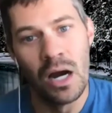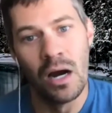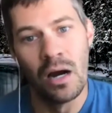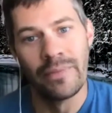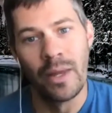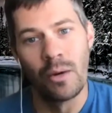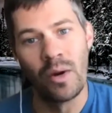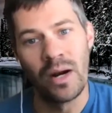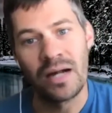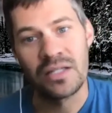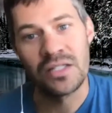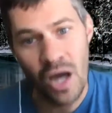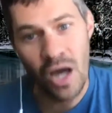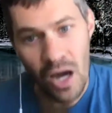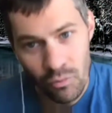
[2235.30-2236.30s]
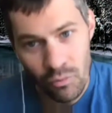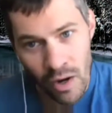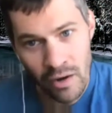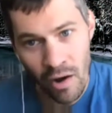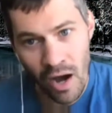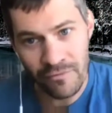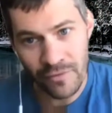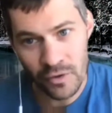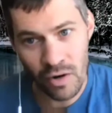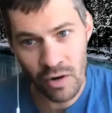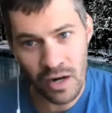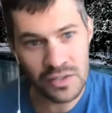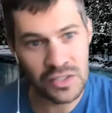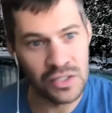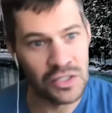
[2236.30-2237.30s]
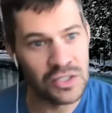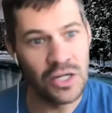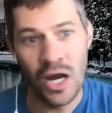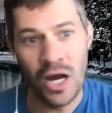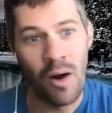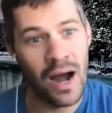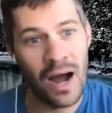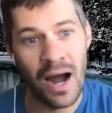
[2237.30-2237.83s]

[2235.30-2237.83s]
when I saw it run off across the snow,